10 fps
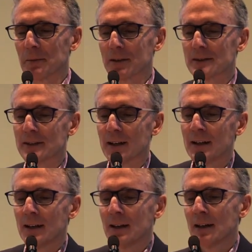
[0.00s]
But
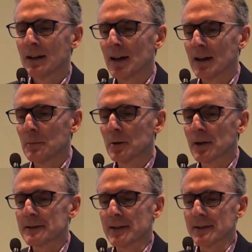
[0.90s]
the
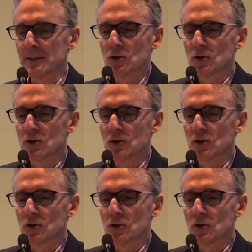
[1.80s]
booklet says this: